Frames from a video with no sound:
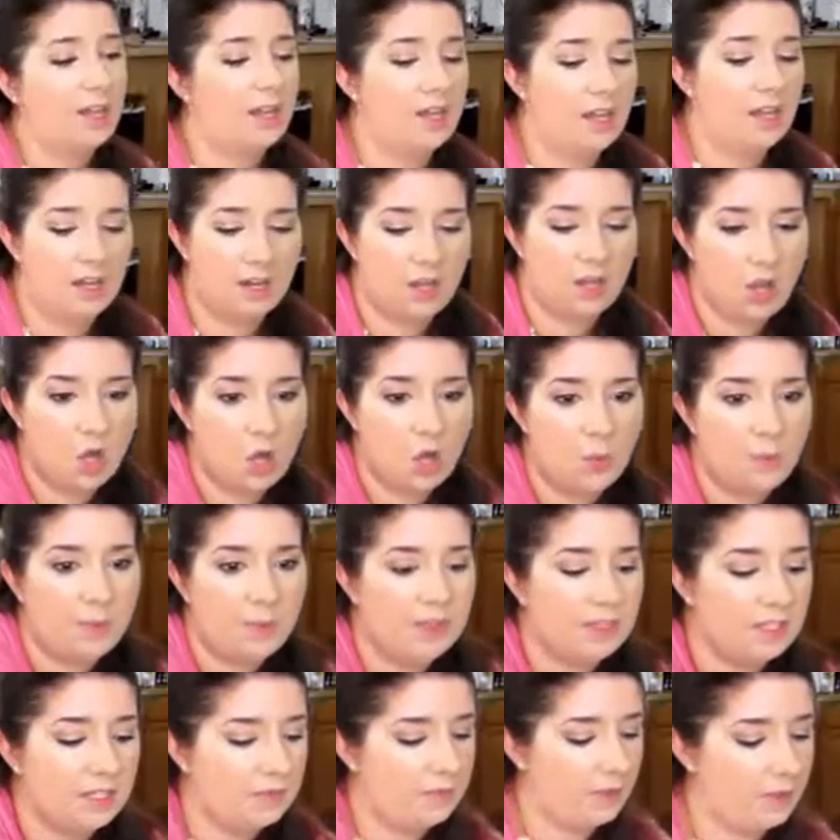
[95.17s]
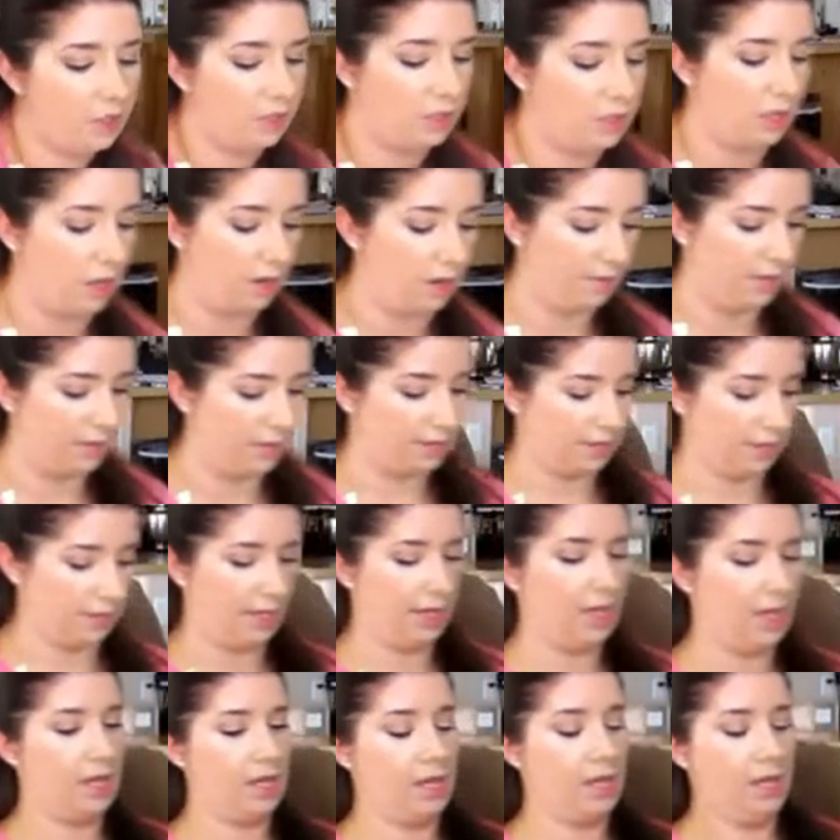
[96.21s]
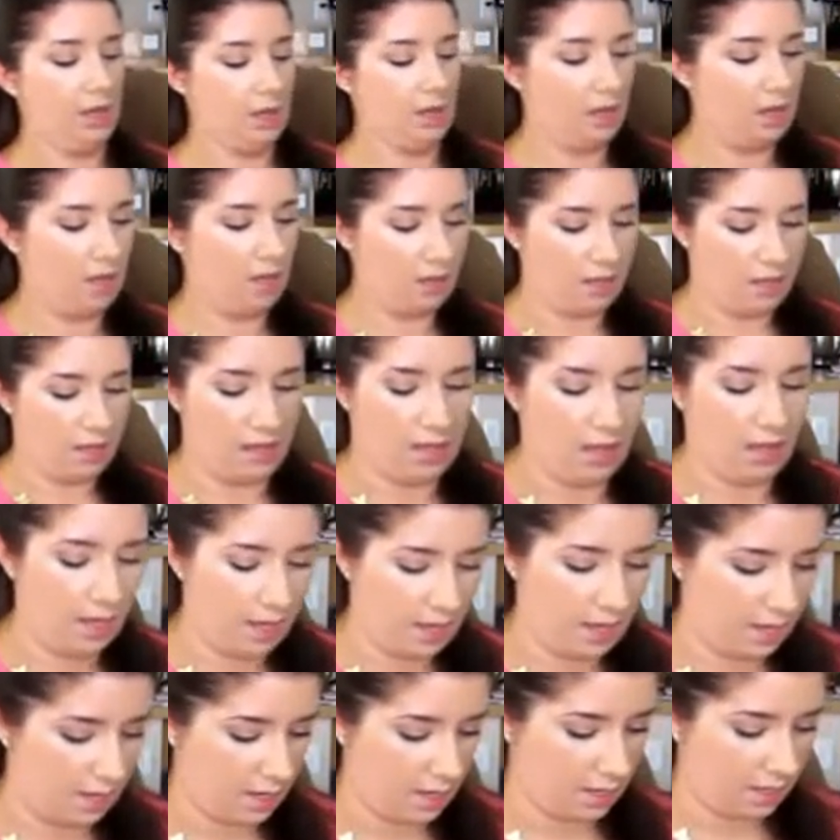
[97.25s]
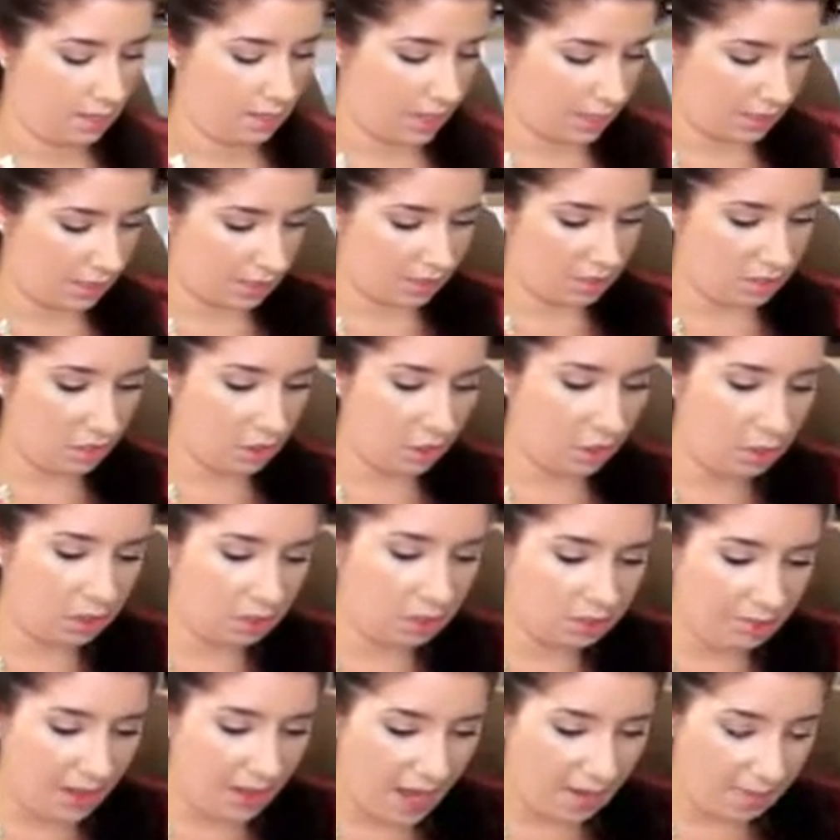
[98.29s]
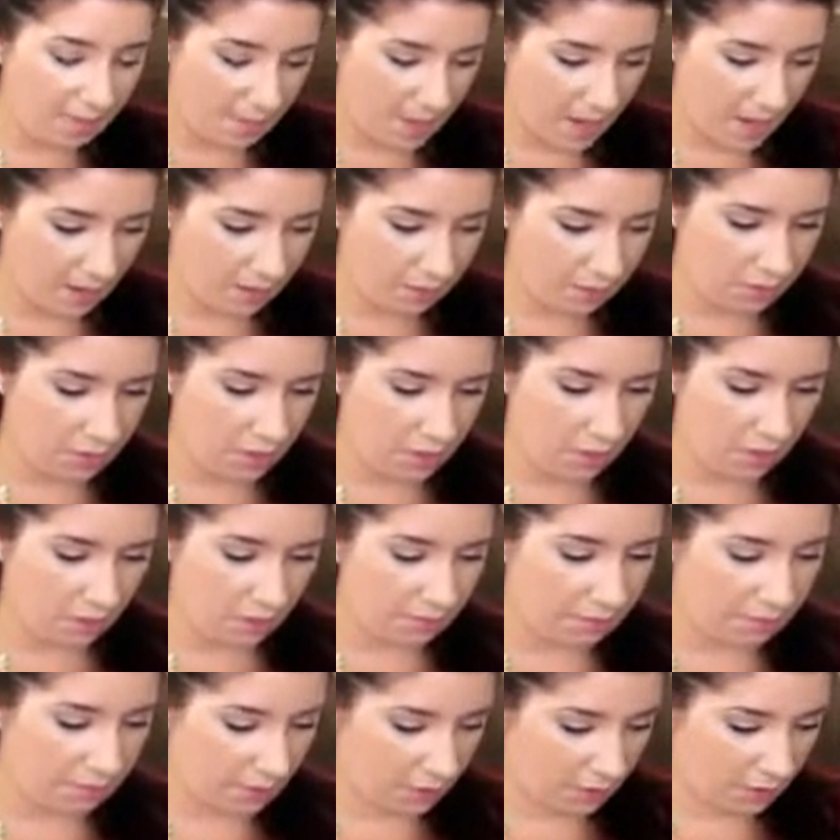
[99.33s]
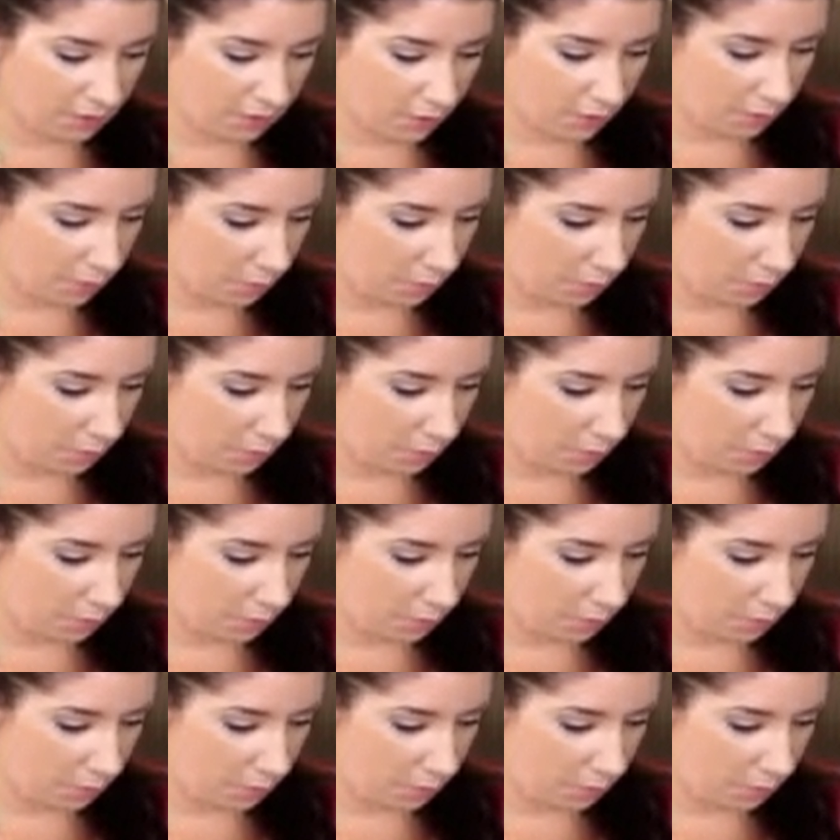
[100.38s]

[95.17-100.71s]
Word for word: Go ahead and open this first, obviously. And it says lose five pounds in your first